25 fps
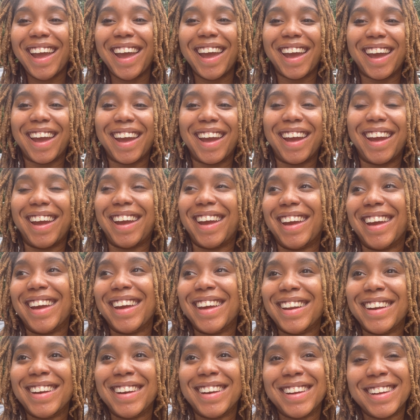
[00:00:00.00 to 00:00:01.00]

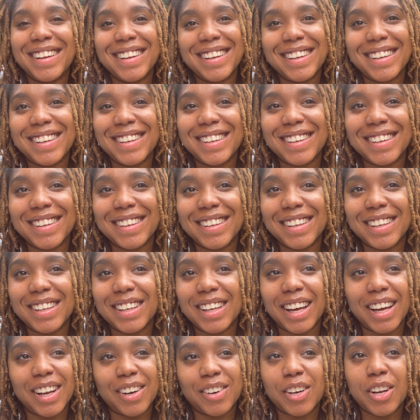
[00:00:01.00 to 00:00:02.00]
And
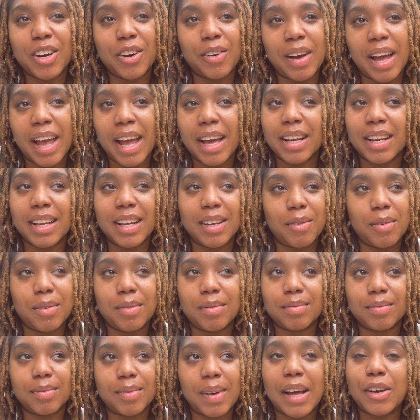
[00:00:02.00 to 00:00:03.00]
I don't know,
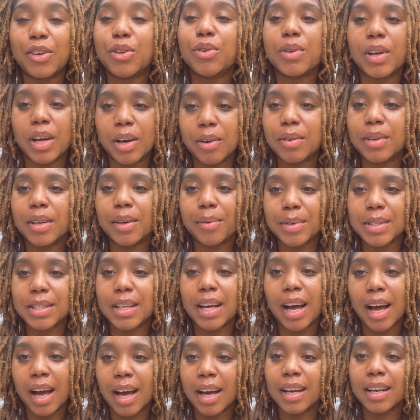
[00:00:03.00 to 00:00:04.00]
I do know it was
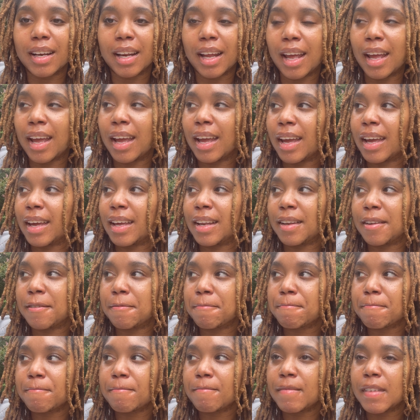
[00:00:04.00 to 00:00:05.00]
God, and
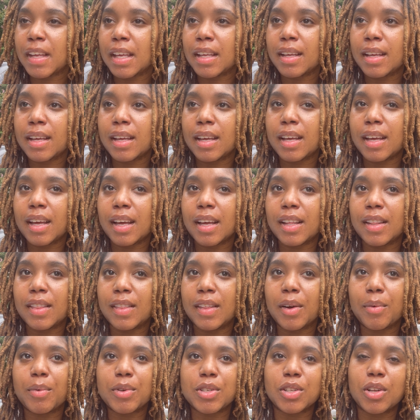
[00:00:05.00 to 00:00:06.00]

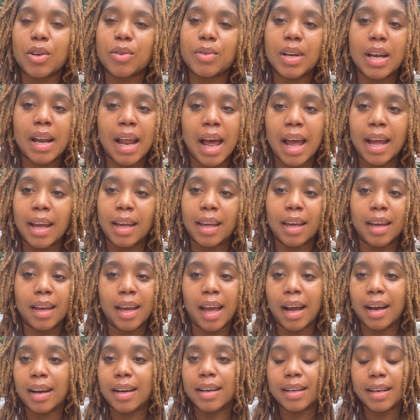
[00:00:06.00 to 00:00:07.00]
there was no denying it.
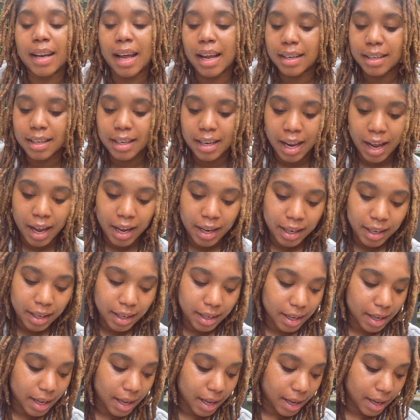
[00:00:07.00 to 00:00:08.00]
I could not deny
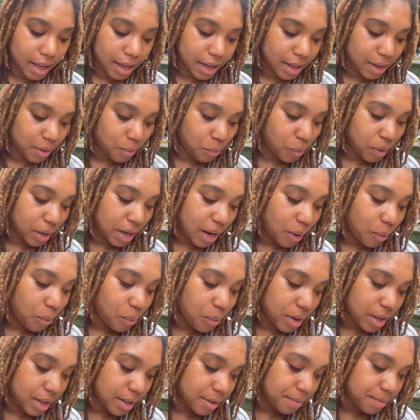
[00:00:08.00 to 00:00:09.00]
it. And when I
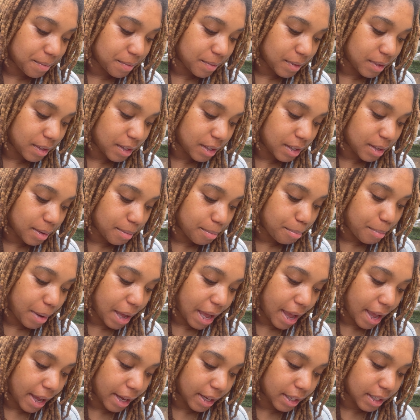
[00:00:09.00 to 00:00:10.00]
went
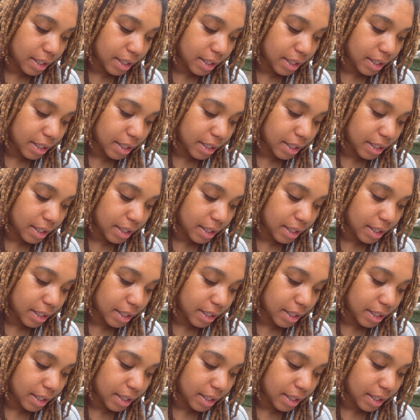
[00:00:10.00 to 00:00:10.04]
back,